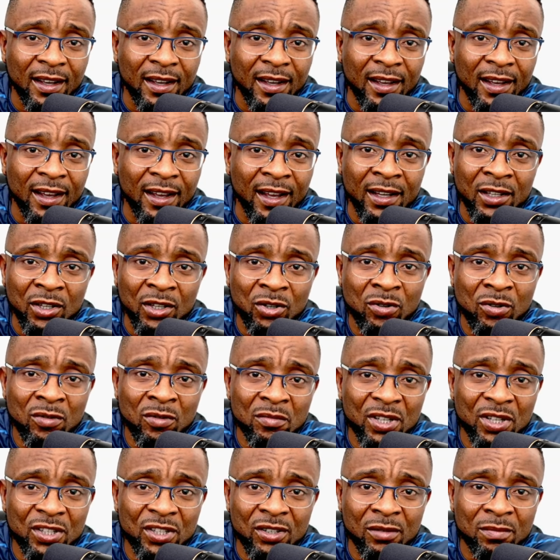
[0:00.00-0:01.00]
And you won't be
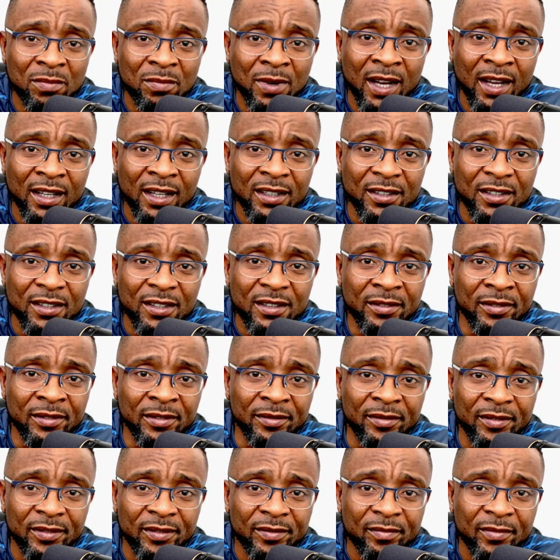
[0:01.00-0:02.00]
surprised
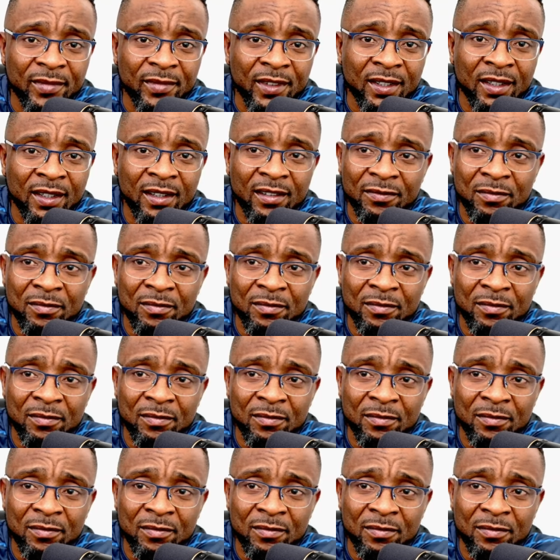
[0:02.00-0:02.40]
if